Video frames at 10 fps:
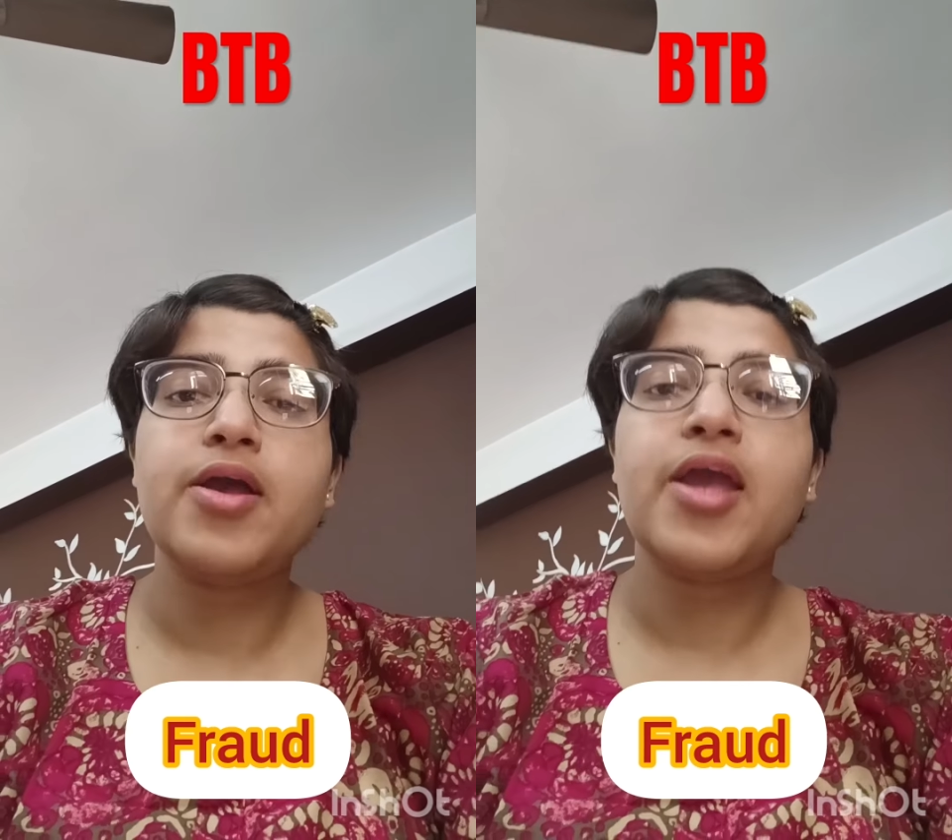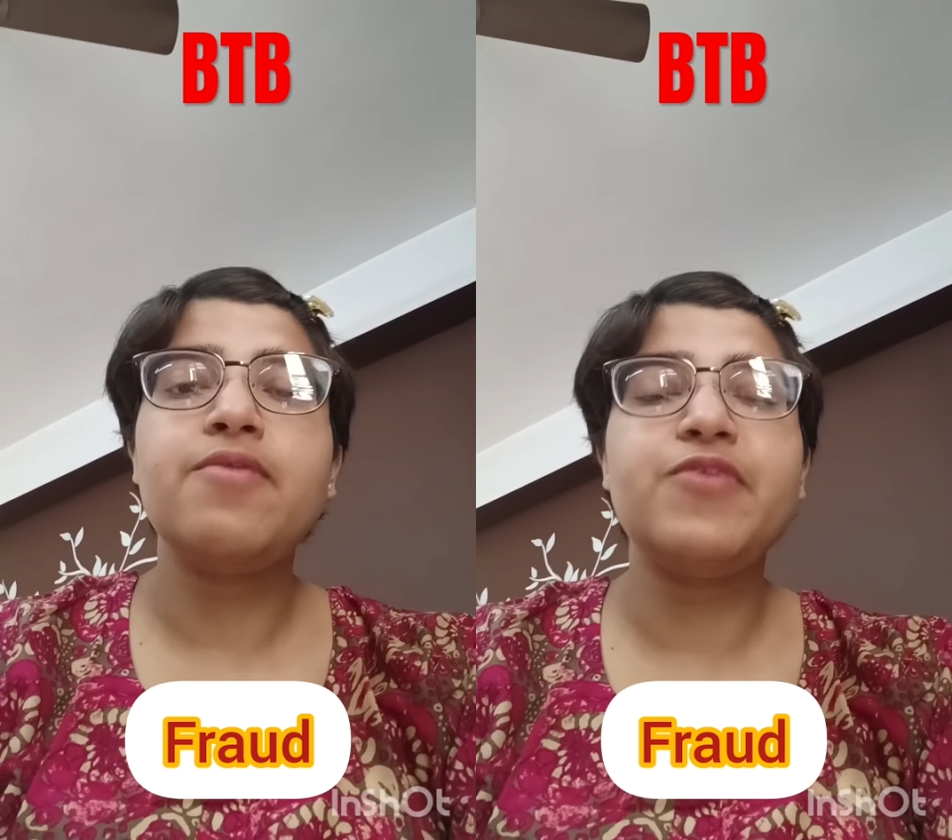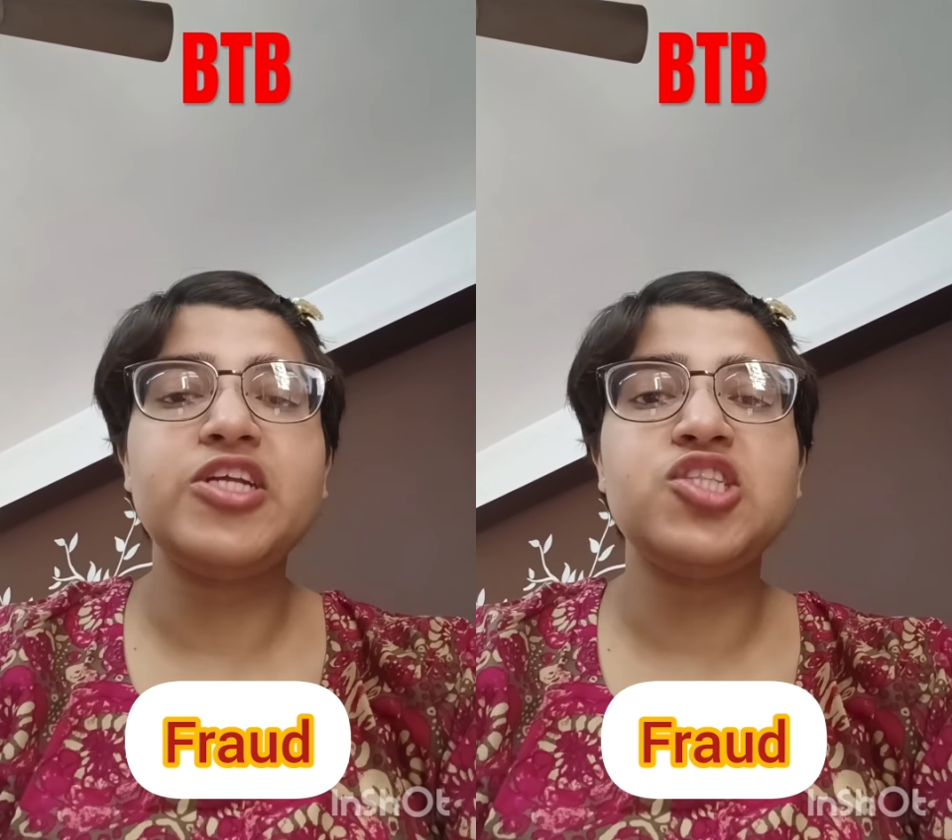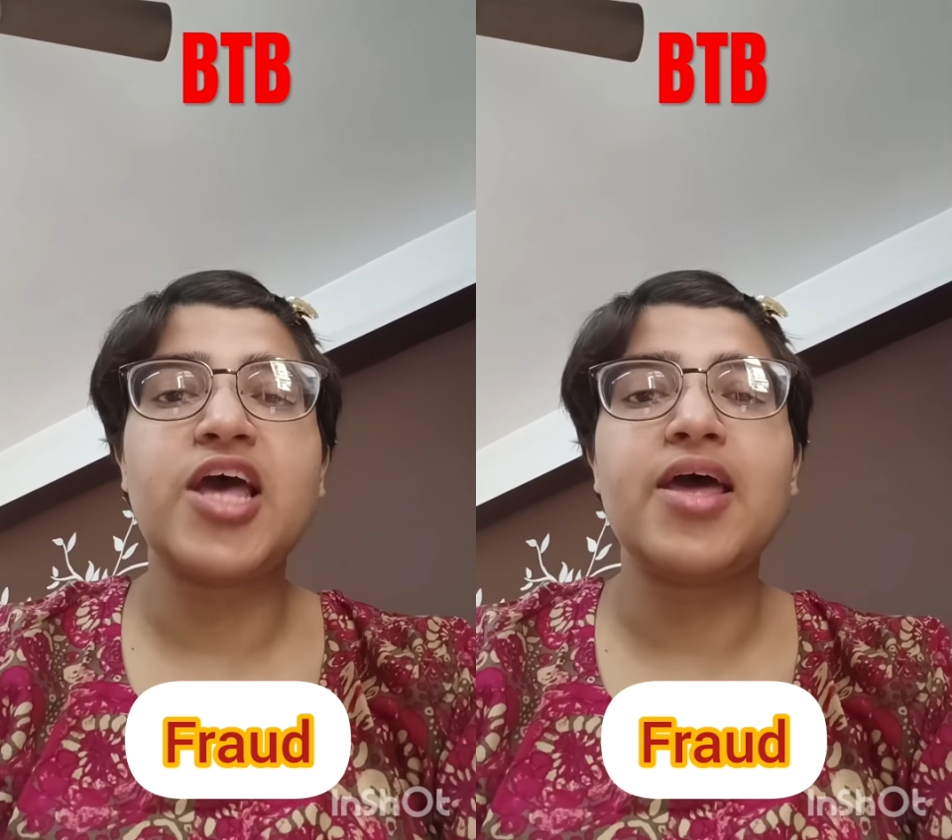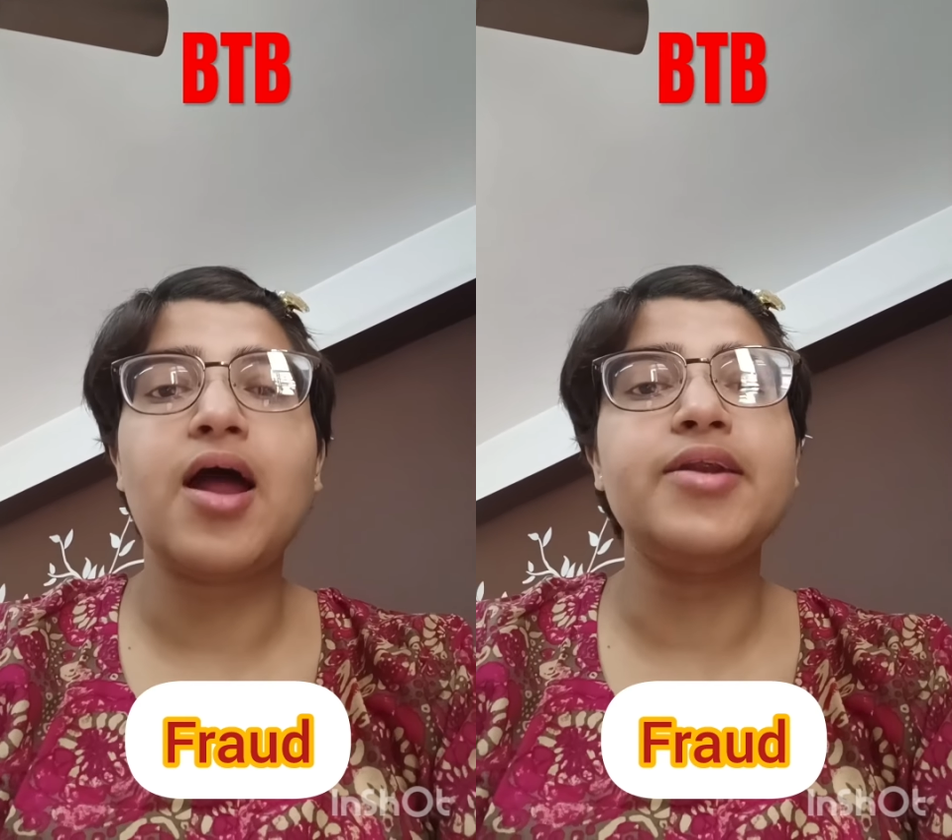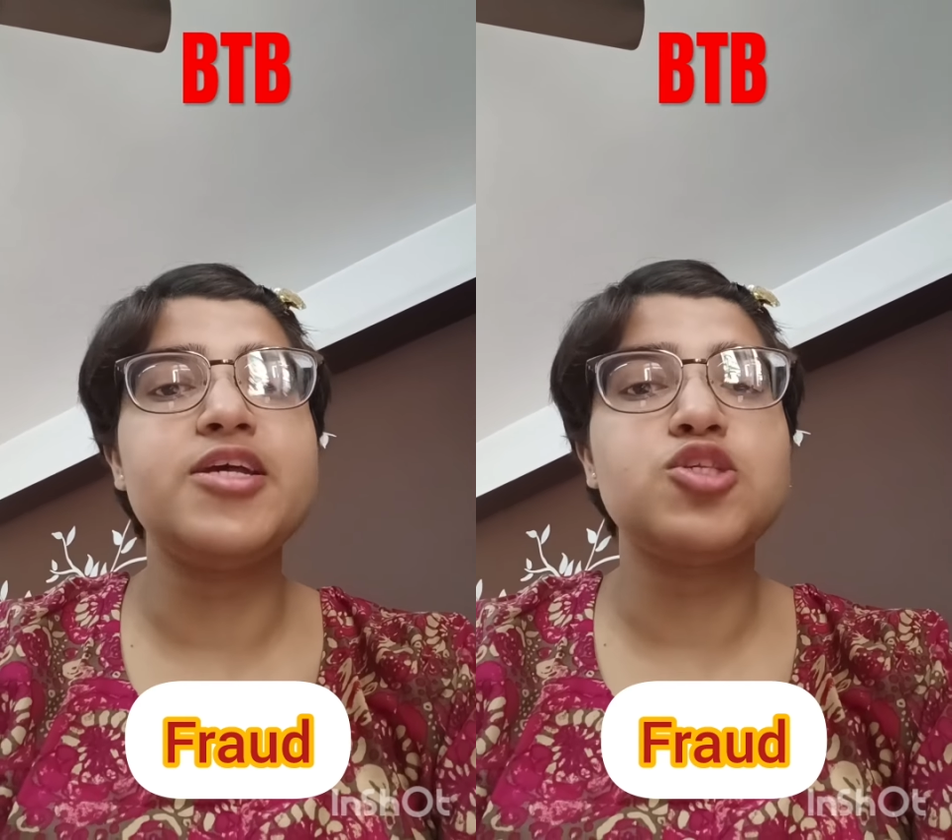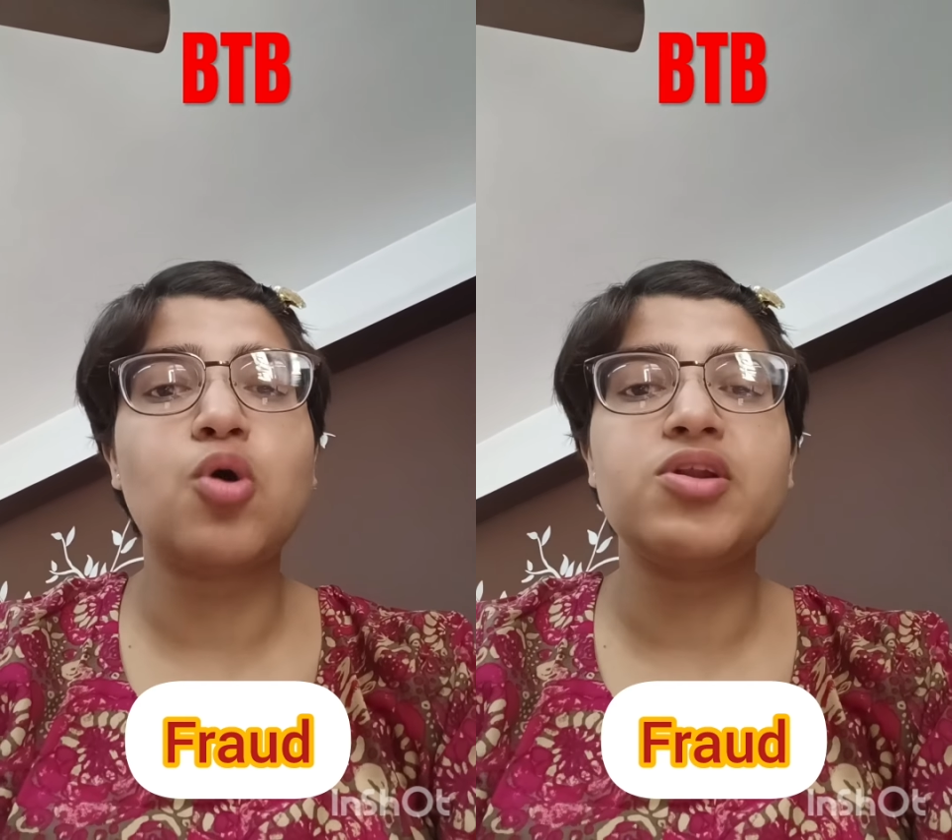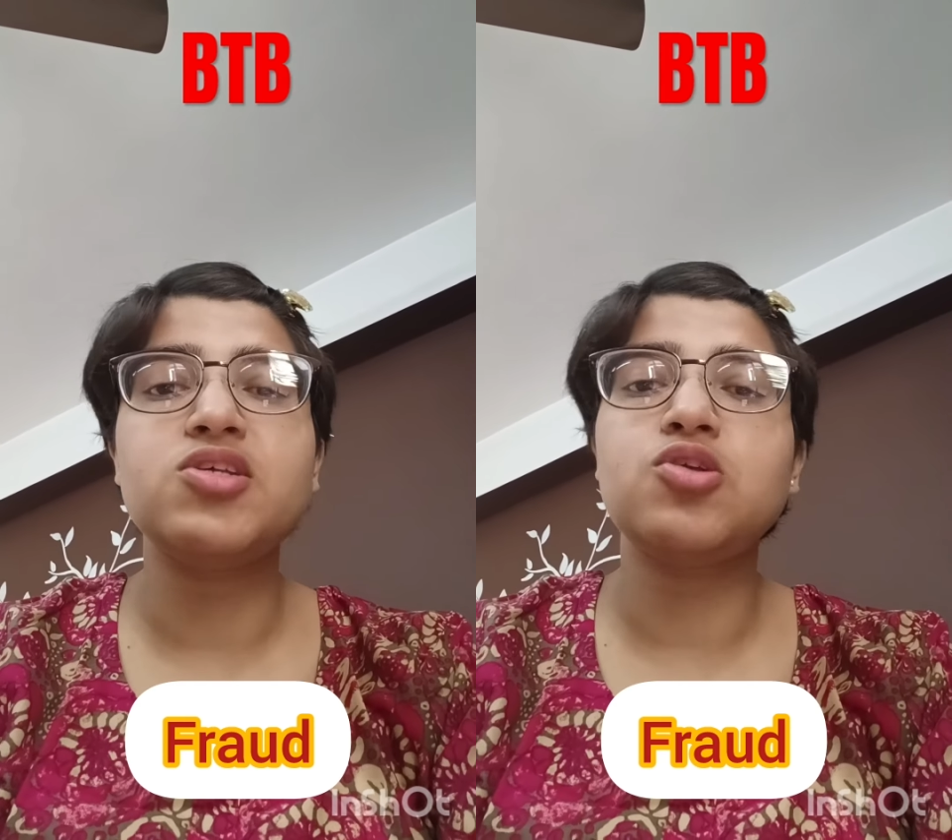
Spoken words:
in which there are dishonest